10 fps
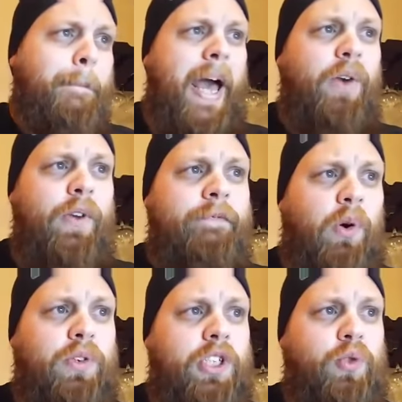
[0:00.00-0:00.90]
Battery
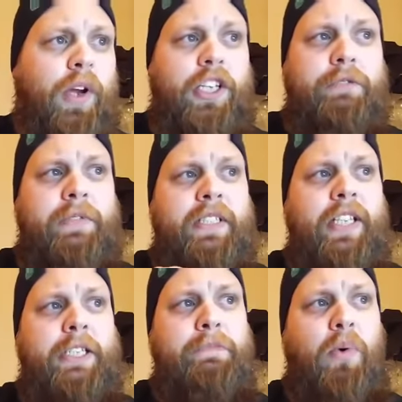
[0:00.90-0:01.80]
voltage range,
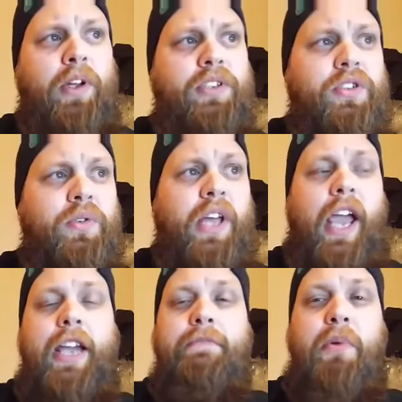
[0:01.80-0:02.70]
6.2 to
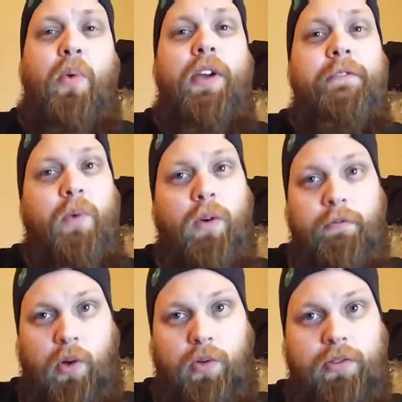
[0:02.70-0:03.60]

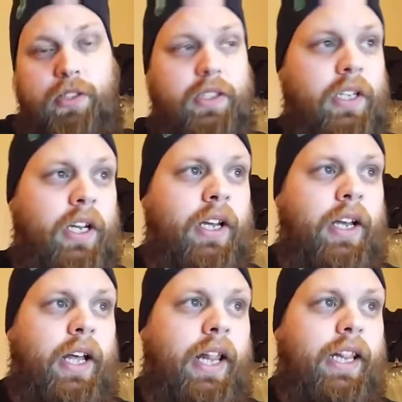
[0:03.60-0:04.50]
8.4 volts.
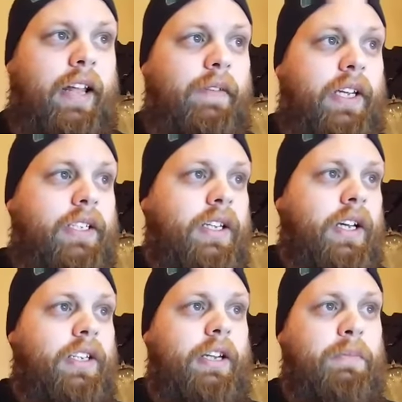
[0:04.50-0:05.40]
Love it.
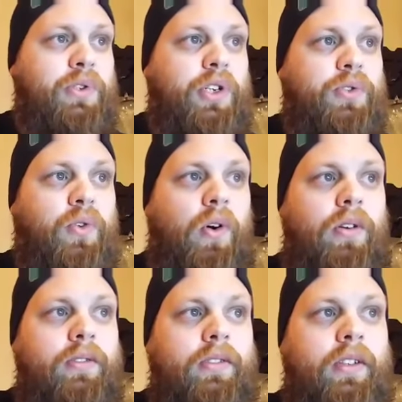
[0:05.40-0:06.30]
Temperature
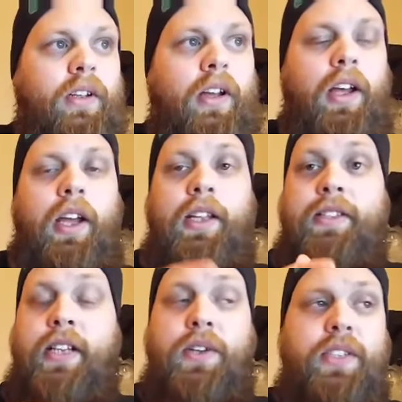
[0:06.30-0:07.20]
control
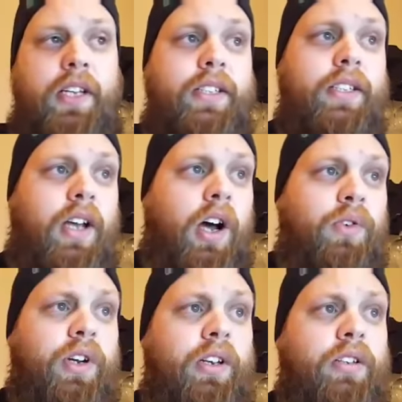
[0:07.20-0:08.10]
in Celsius is
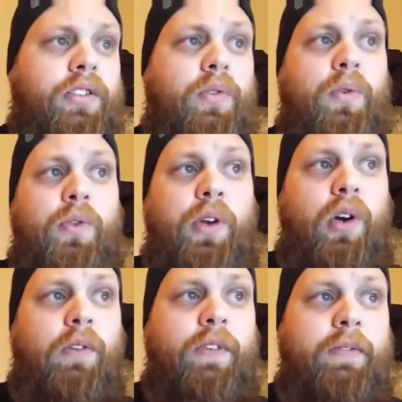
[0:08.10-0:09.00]
100 to
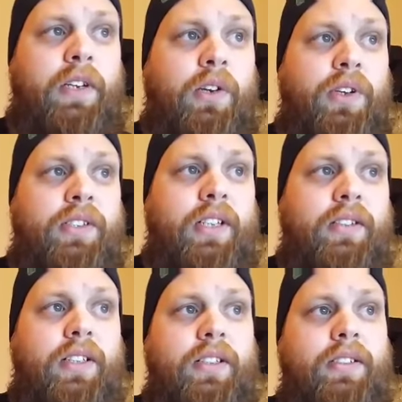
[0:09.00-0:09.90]
350 degrees
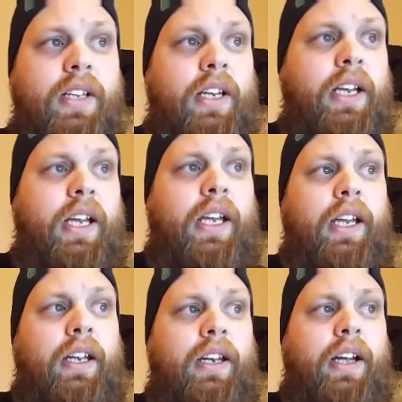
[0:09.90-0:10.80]
Celsius.
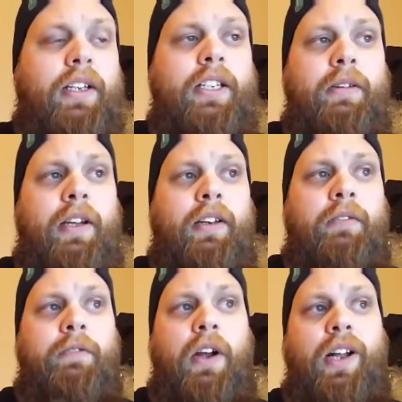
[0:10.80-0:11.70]
In
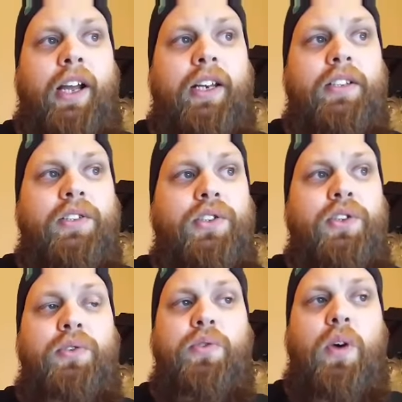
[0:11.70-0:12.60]
Fahrenheit, it's
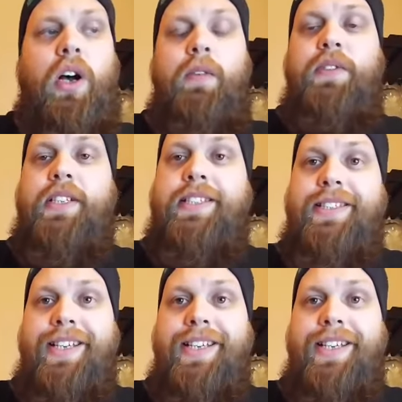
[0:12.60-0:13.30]
212 to